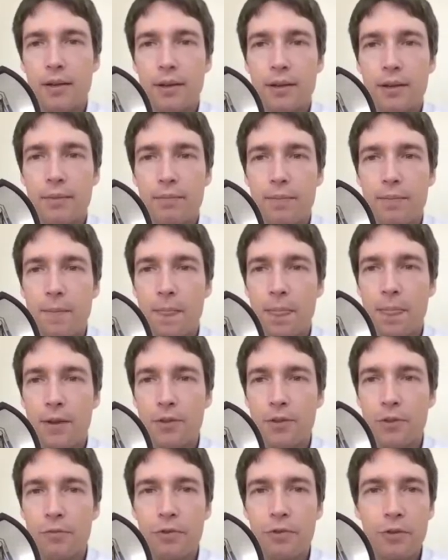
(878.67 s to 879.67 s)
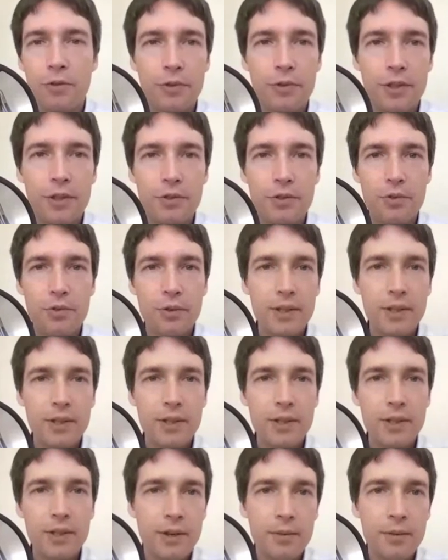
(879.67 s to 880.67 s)
Um, so feel free to join
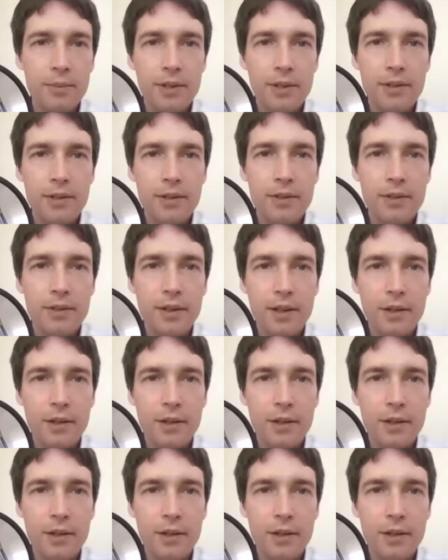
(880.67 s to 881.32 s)
in development.